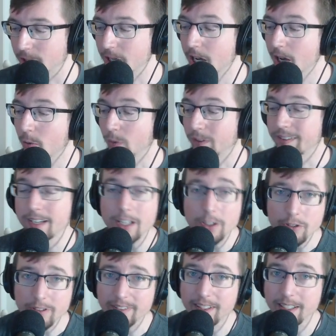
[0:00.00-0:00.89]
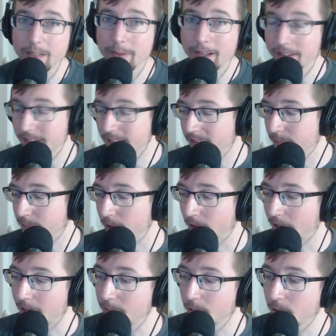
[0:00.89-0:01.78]
What's interesting about this build, I
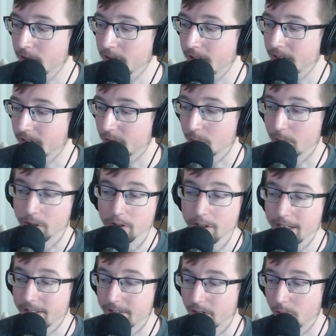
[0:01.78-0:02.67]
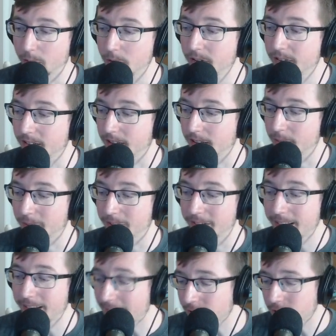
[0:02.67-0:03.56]
pulled these from a crate, so I'm using them, and it
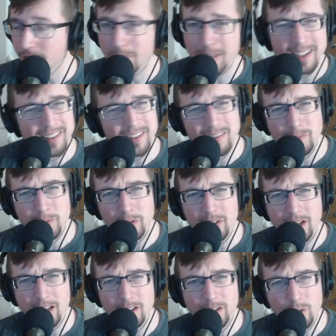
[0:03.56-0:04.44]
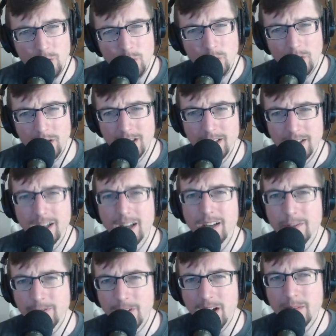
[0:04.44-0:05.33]
actually makes this build kind of cool, kind of
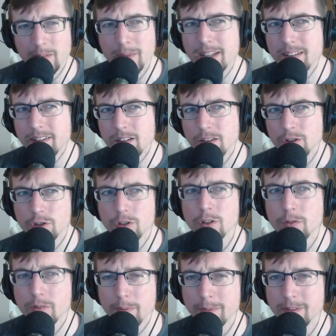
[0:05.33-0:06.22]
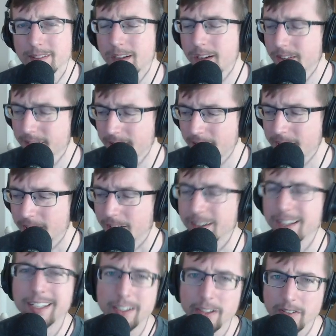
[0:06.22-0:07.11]
fun. It makes it a true rip and tear slayer.
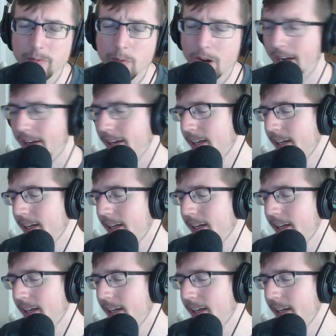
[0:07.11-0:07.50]
Here's why.